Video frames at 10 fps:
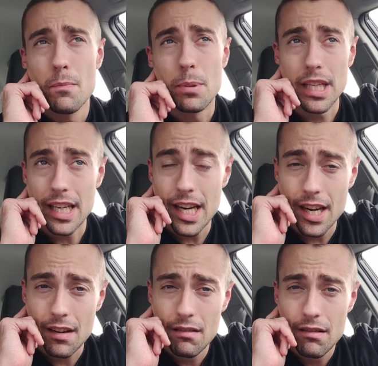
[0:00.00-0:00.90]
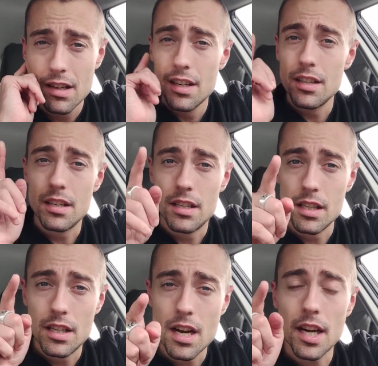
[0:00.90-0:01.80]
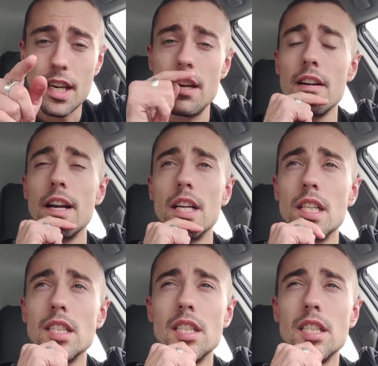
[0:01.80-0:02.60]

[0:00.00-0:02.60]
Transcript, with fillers: but again, did not cure it.